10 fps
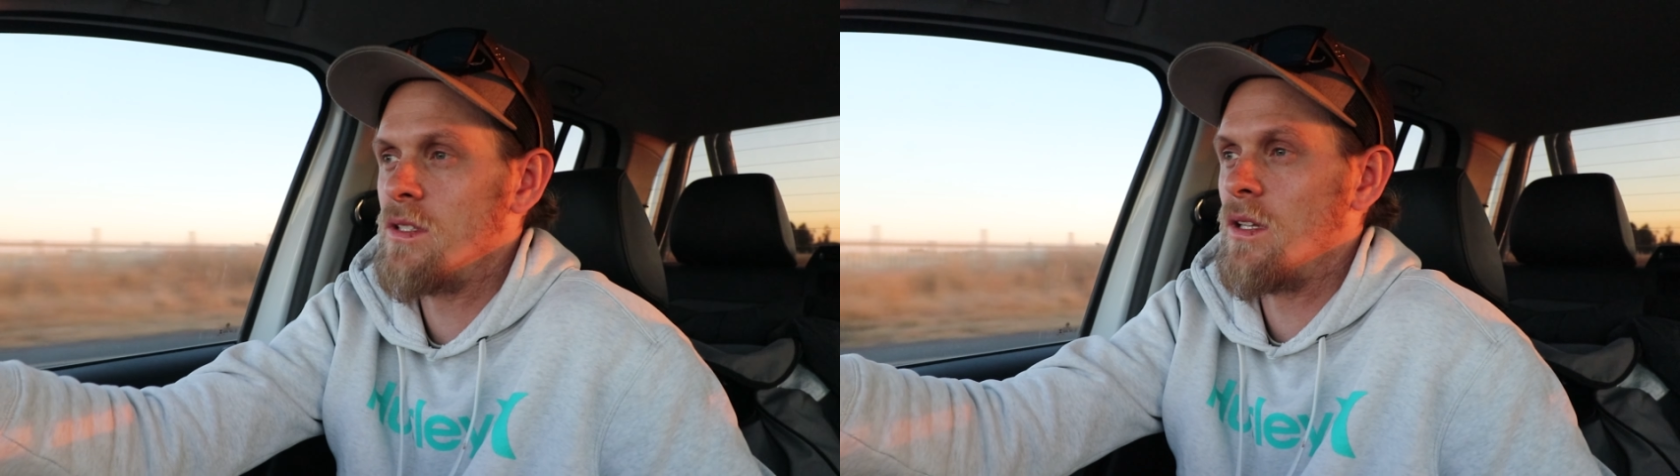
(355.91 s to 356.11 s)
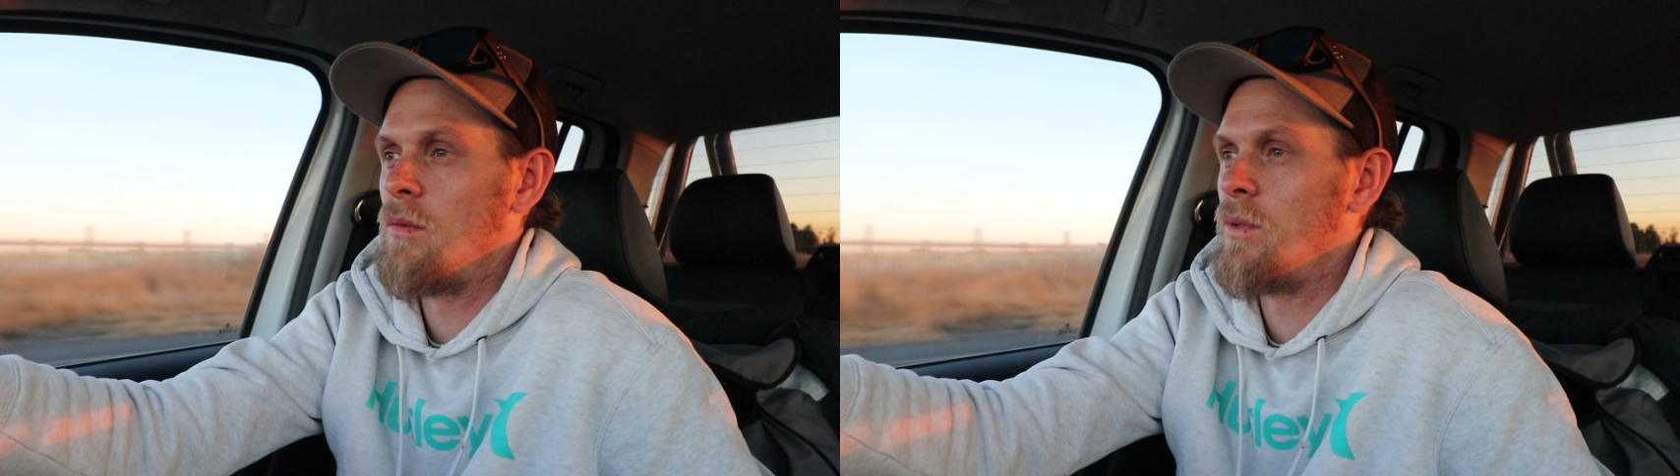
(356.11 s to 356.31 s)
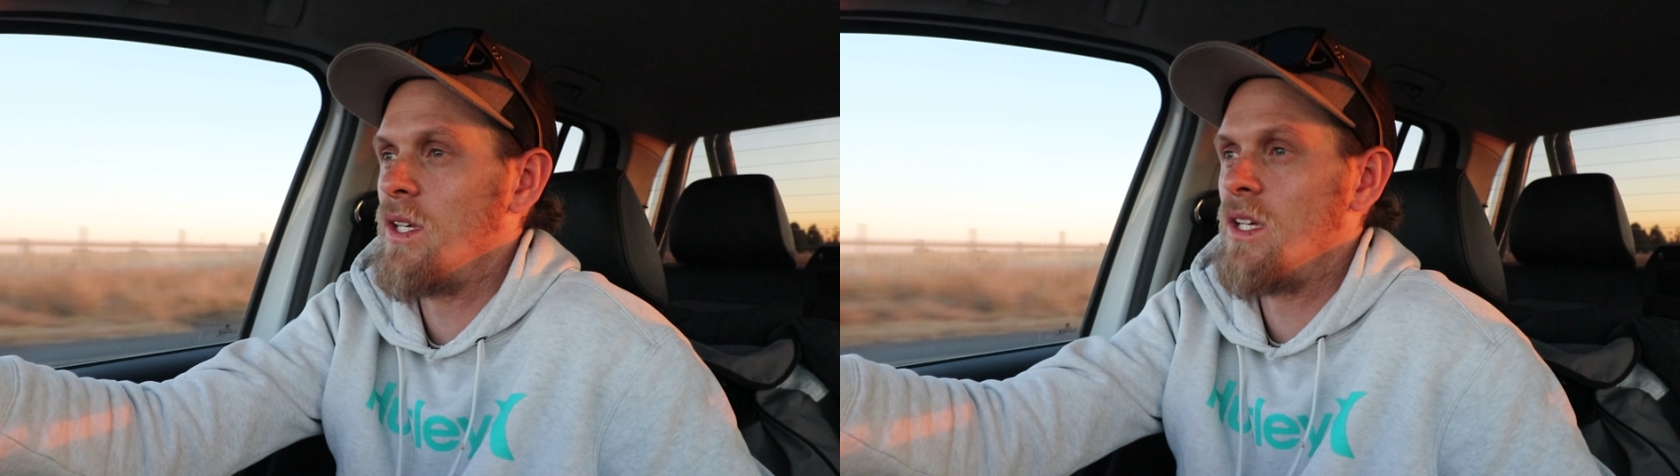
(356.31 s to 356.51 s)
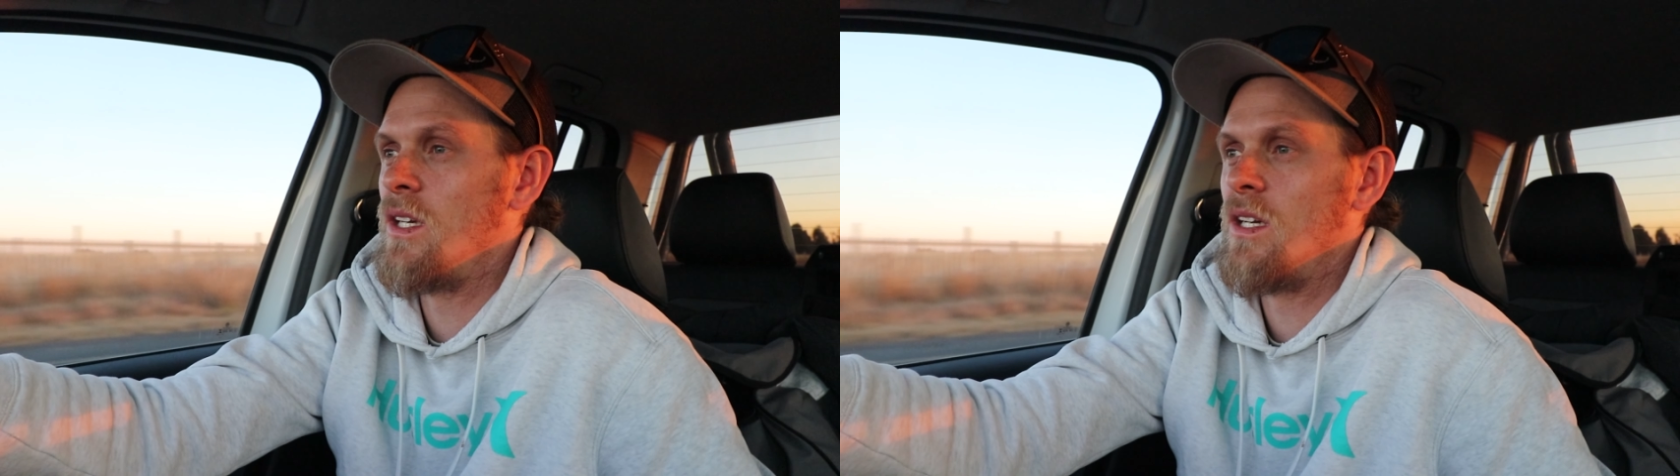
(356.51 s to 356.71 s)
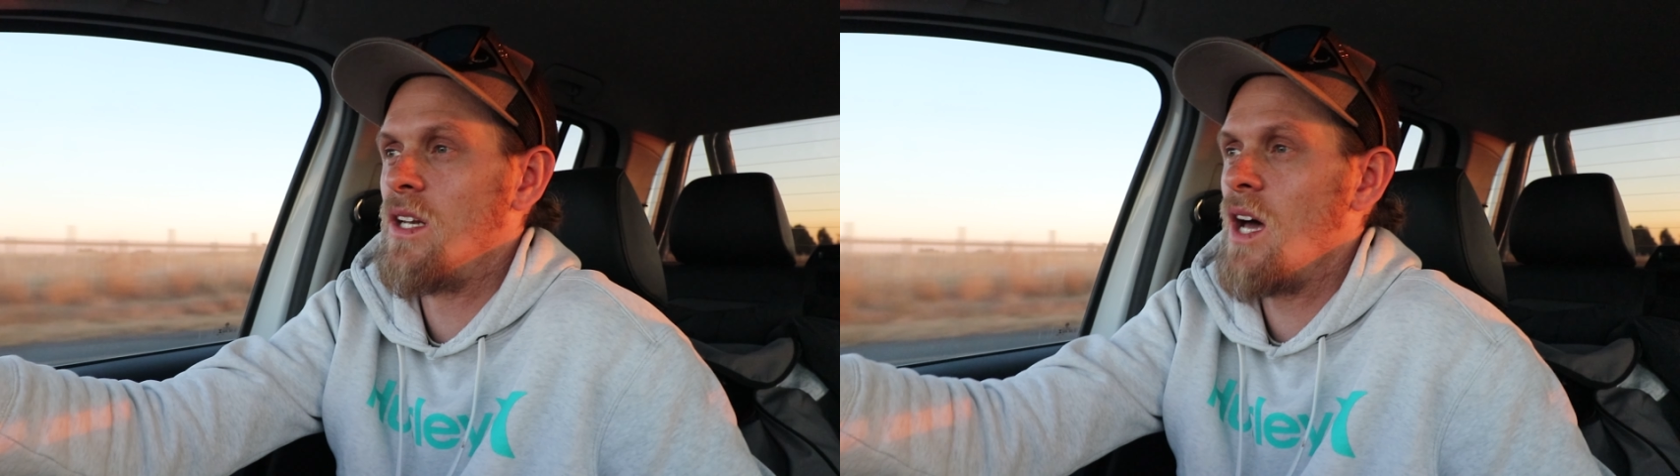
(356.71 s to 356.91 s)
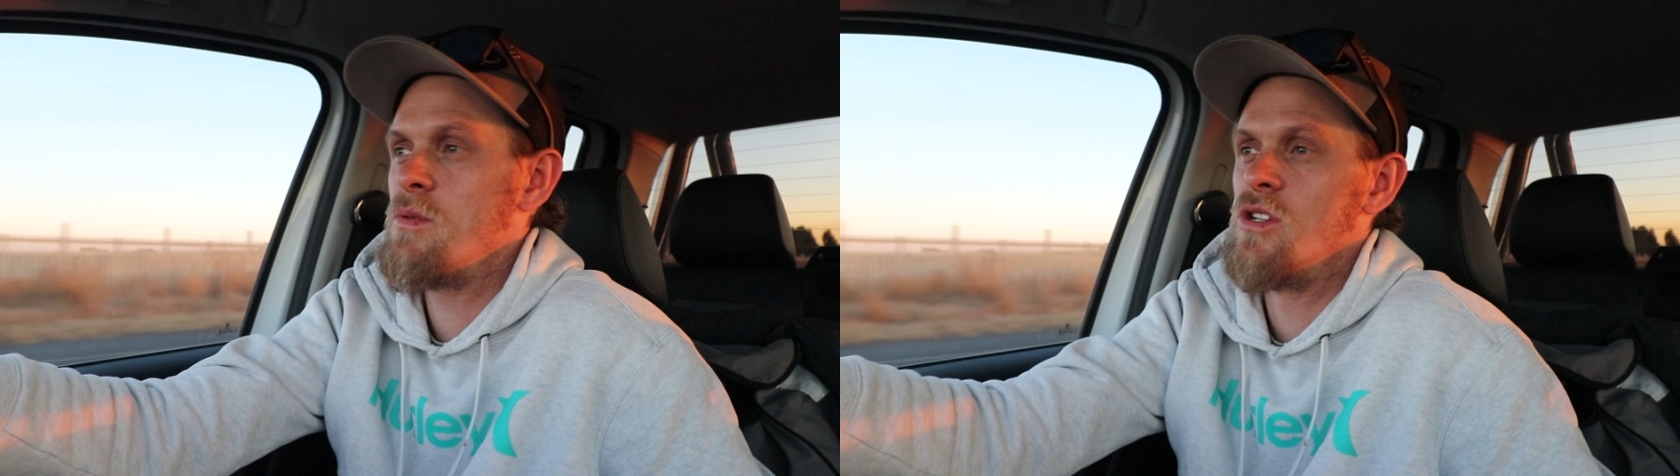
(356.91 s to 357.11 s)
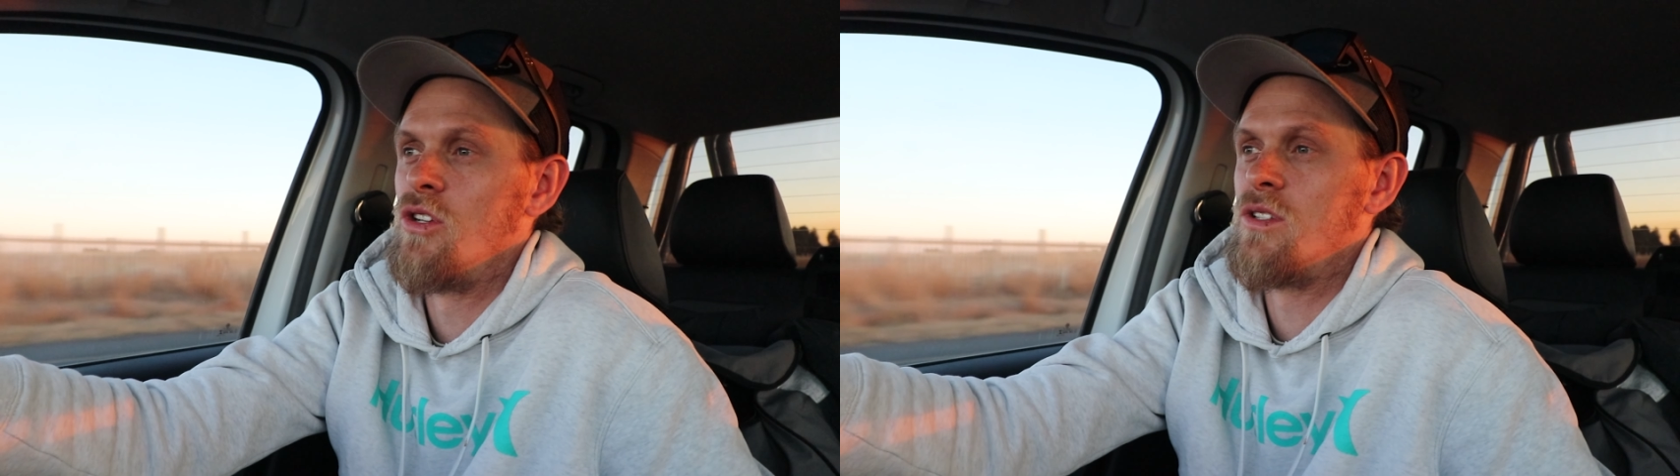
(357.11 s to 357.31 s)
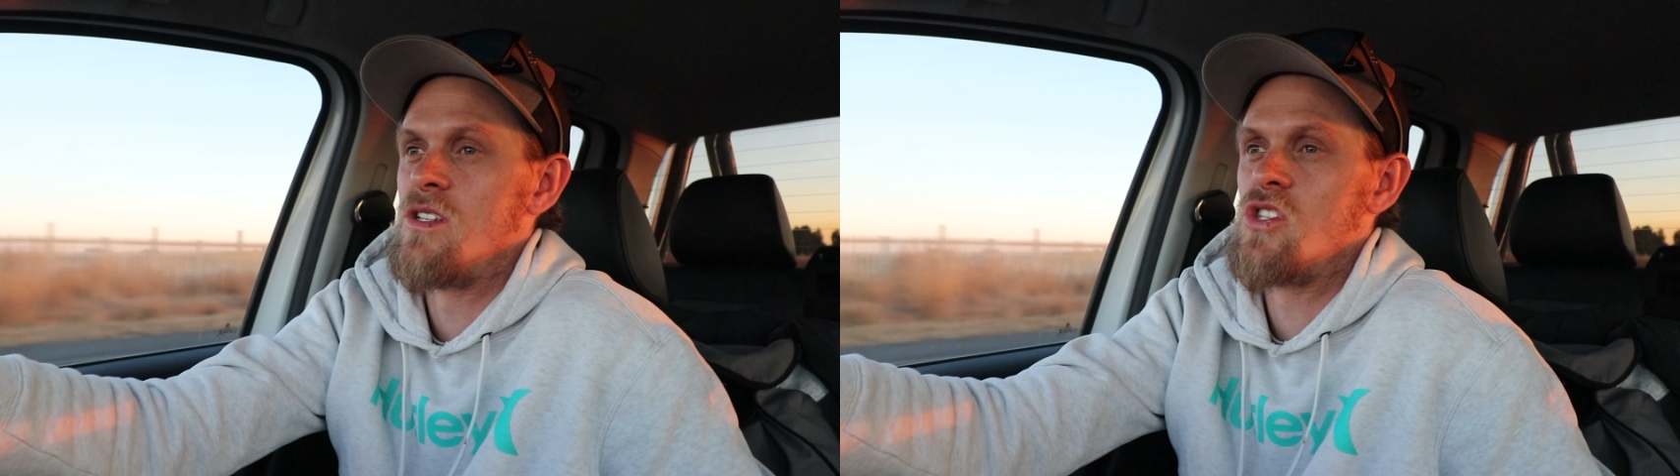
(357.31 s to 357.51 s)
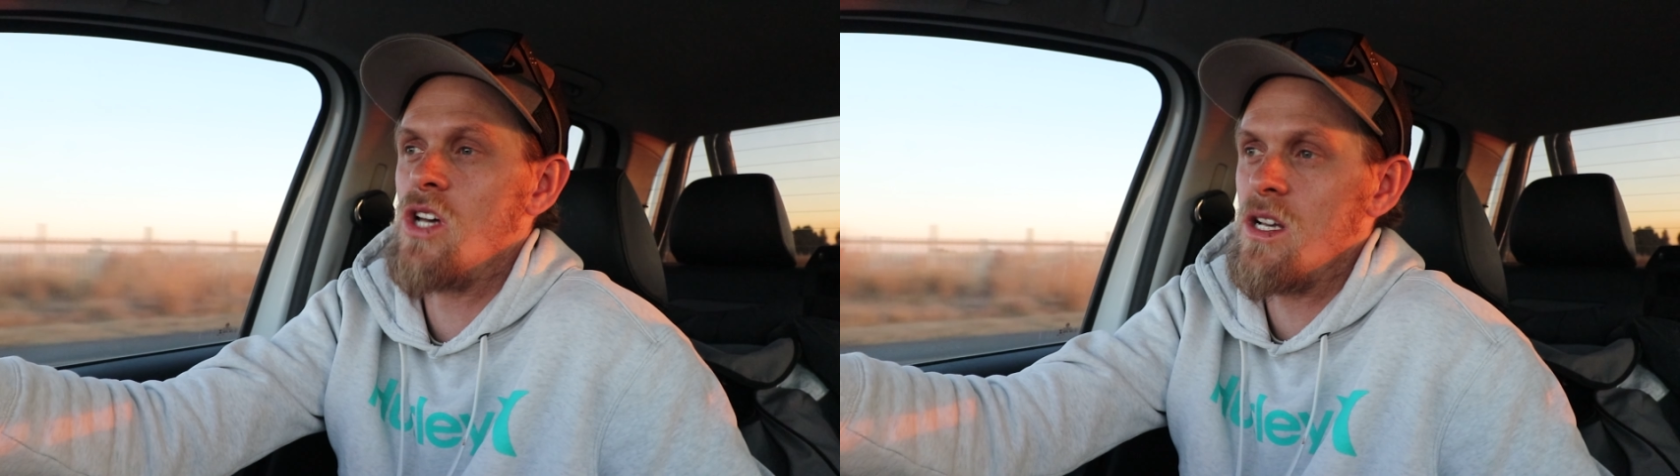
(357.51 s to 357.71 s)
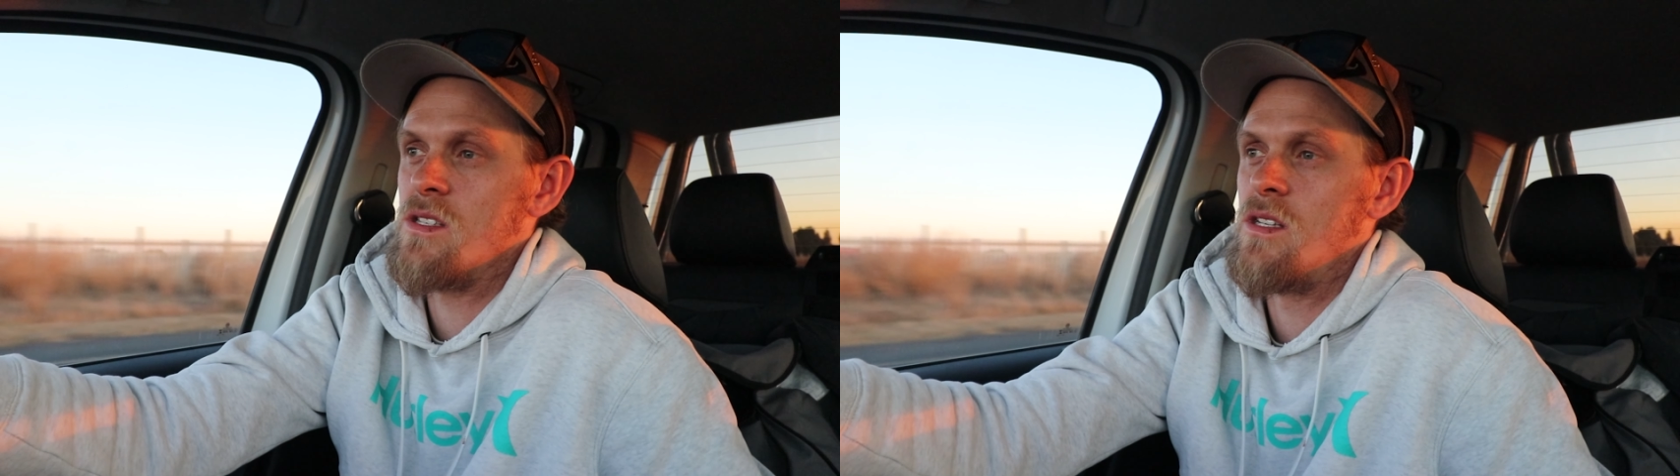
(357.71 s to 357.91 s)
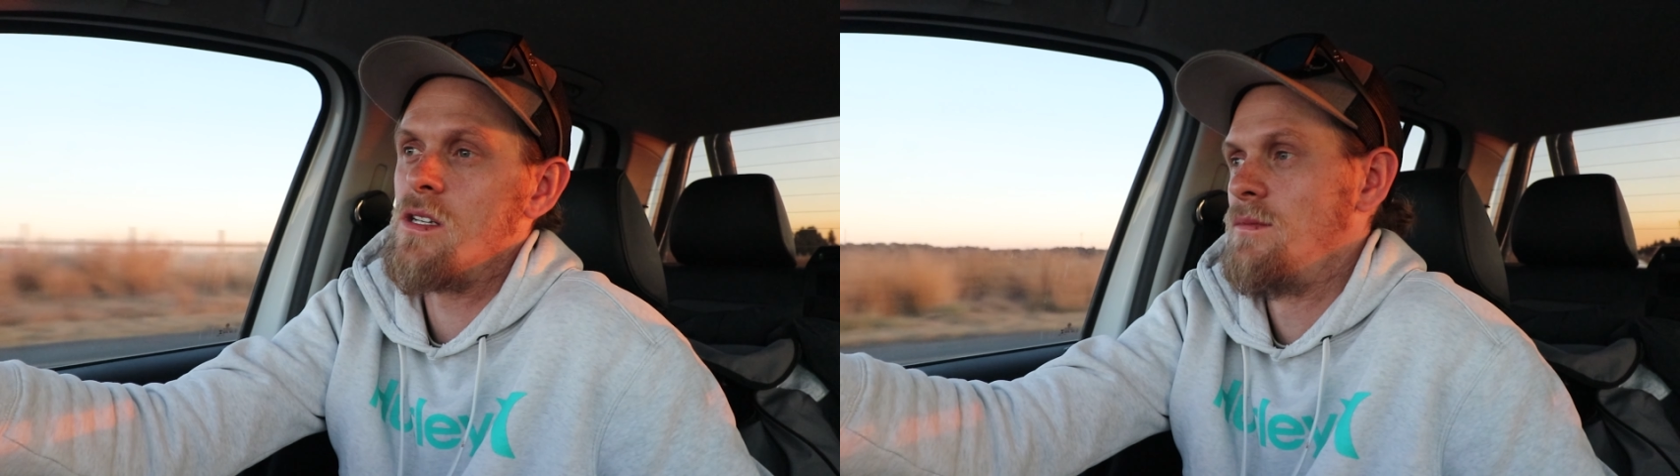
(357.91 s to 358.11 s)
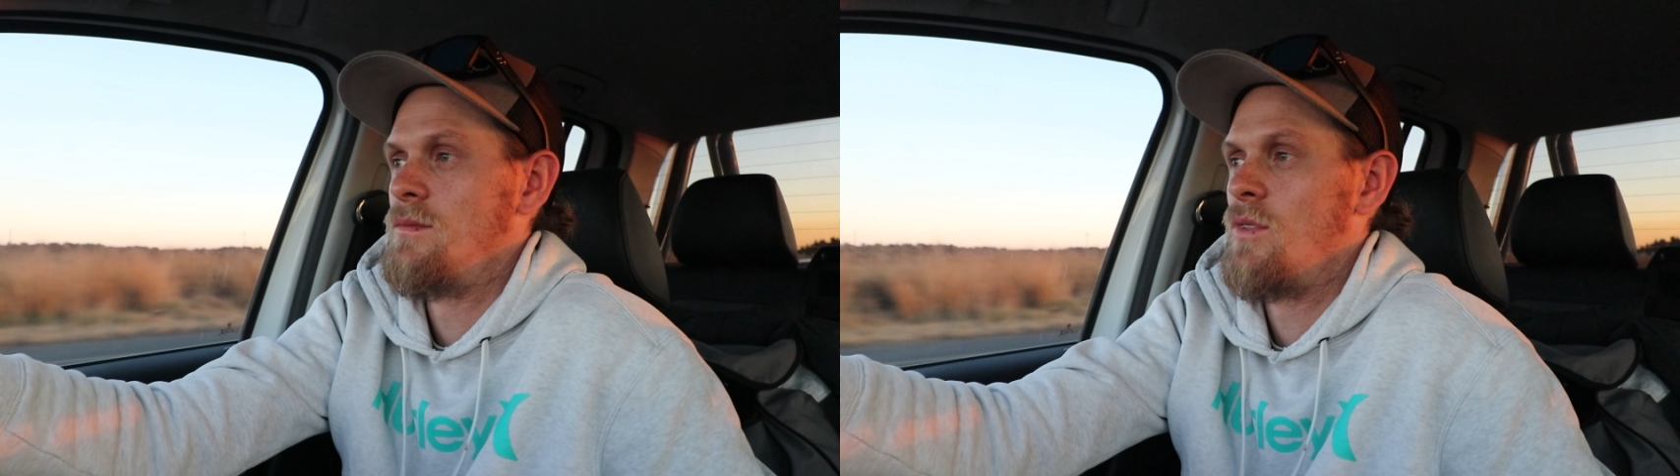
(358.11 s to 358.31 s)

it'll be an absolute disaster.